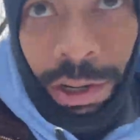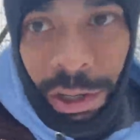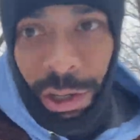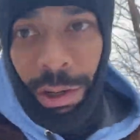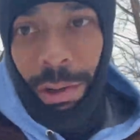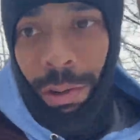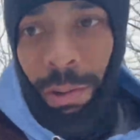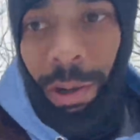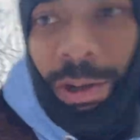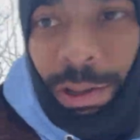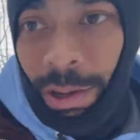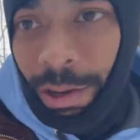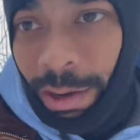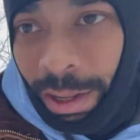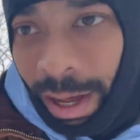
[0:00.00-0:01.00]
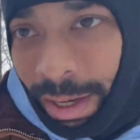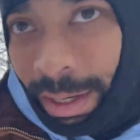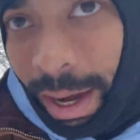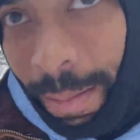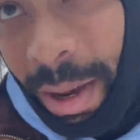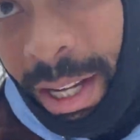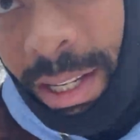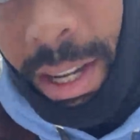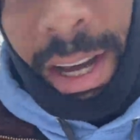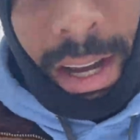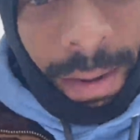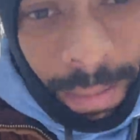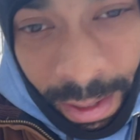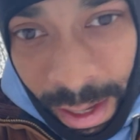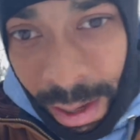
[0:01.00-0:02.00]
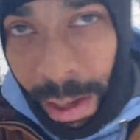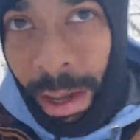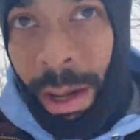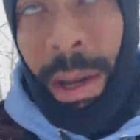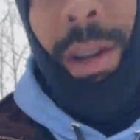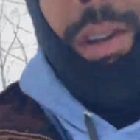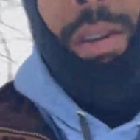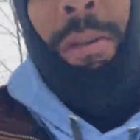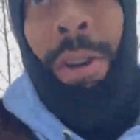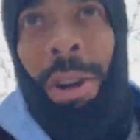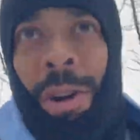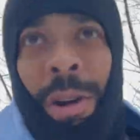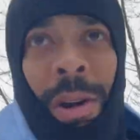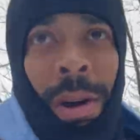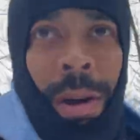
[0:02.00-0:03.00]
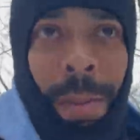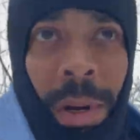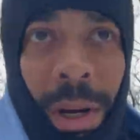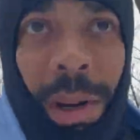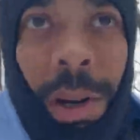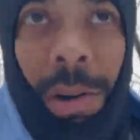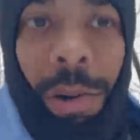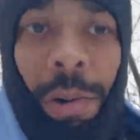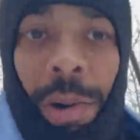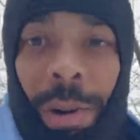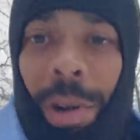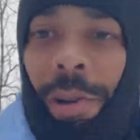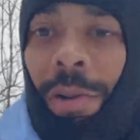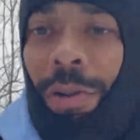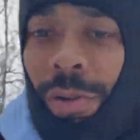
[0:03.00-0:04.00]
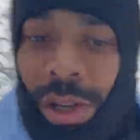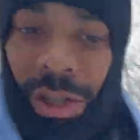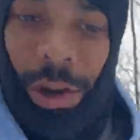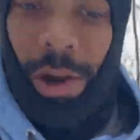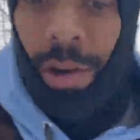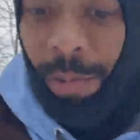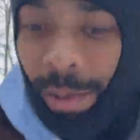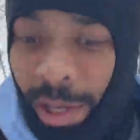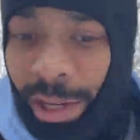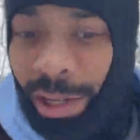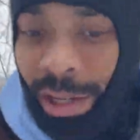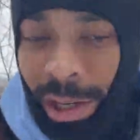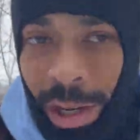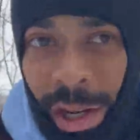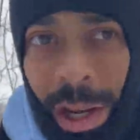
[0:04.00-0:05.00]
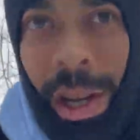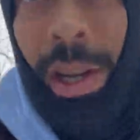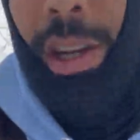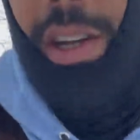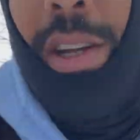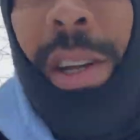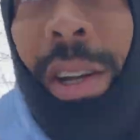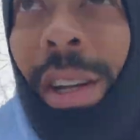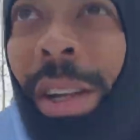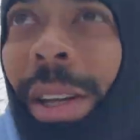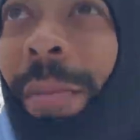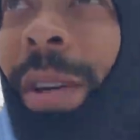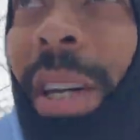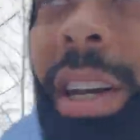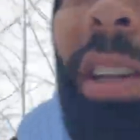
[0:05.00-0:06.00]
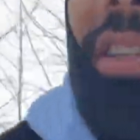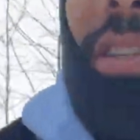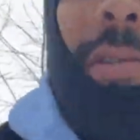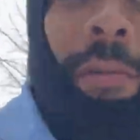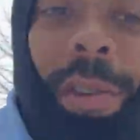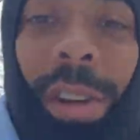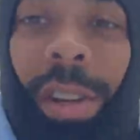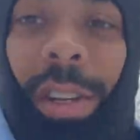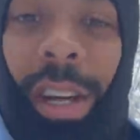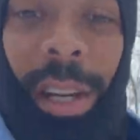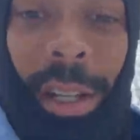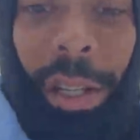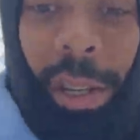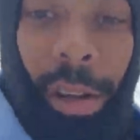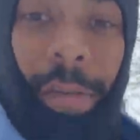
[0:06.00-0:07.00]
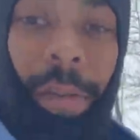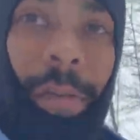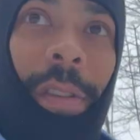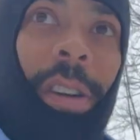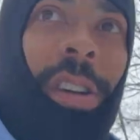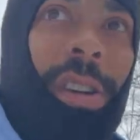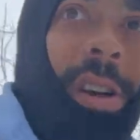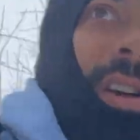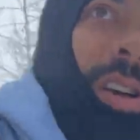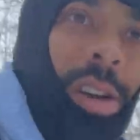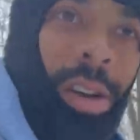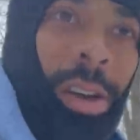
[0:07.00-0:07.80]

two. They're in that side by side. I'm gonna go through these hardwoods. Let me get into the real dense stuff over here.